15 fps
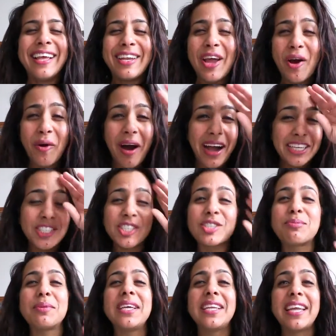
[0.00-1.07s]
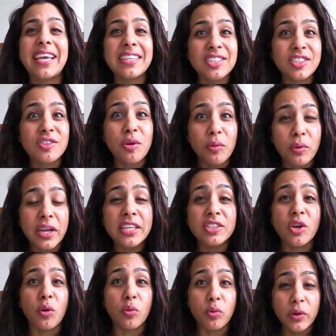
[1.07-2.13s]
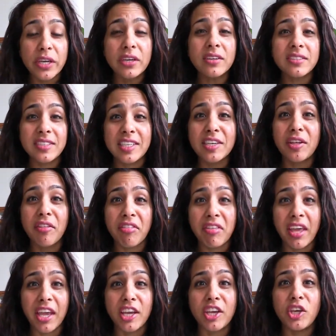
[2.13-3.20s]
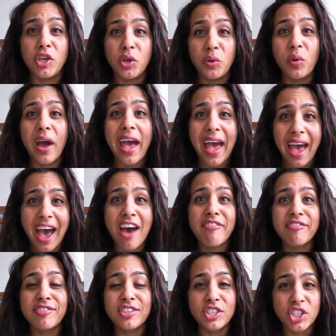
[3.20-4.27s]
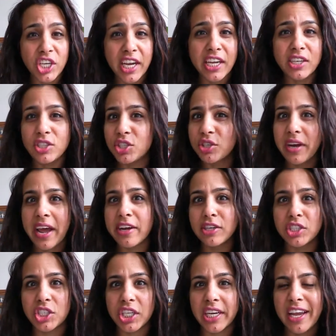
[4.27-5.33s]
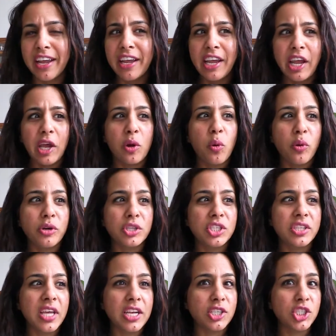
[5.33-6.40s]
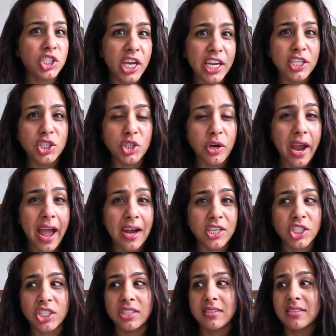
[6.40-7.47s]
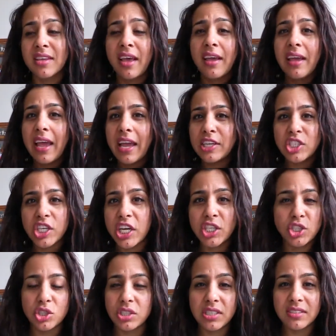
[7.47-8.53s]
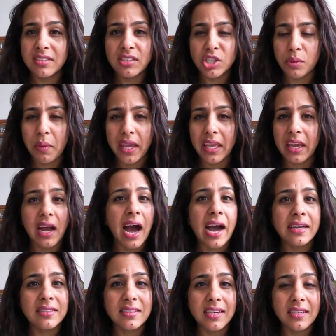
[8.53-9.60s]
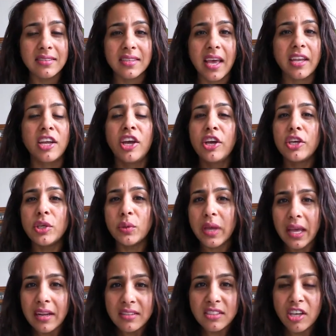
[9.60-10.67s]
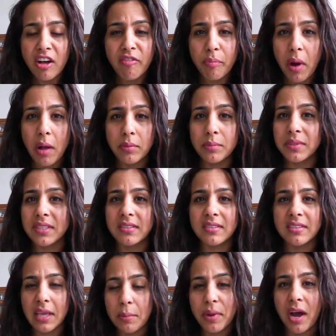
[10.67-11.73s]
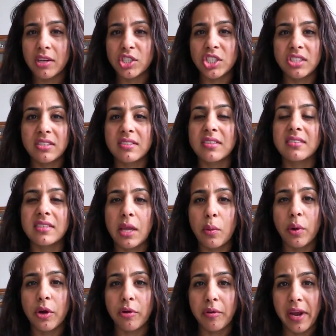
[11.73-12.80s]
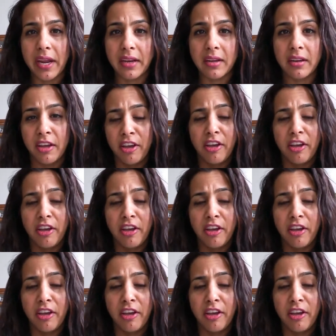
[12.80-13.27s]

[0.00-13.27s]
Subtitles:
No, I just mean it's a real deal thing. You have to change your energy in order to then change your actions and change your decision making. Einstein said you cannot solve problems in the same consciousness as they were created.